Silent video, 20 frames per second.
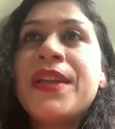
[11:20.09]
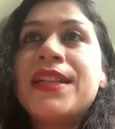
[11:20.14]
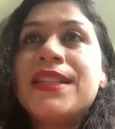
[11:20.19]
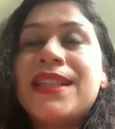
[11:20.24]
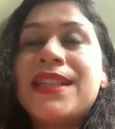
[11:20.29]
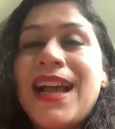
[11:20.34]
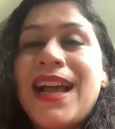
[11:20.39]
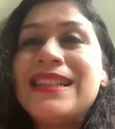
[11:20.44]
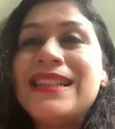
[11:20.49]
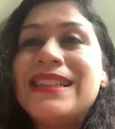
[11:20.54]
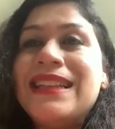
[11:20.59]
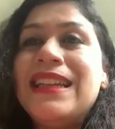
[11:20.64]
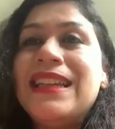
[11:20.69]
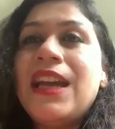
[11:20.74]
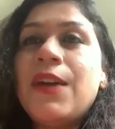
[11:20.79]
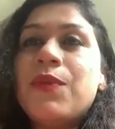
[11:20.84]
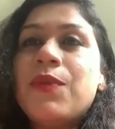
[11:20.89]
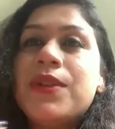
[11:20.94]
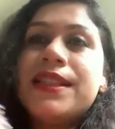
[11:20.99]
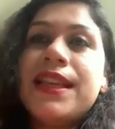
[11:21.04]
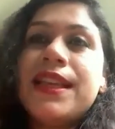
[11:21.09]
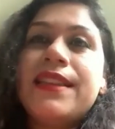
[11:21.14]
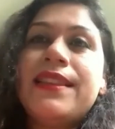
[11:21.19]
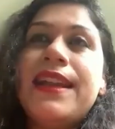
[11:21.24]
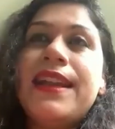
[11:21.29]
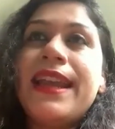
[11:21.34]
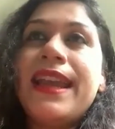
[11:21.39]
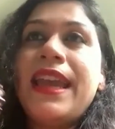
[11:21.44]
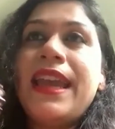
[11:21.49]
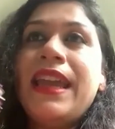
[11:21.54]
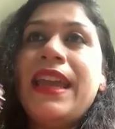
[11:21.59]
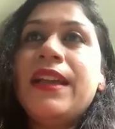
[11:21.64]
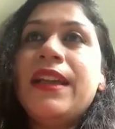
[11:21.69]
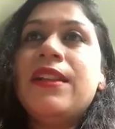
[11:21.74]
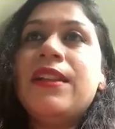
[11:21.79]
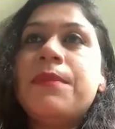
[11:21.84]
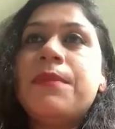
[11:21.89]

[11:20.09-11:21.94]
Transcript: So lastly, I would say that AAL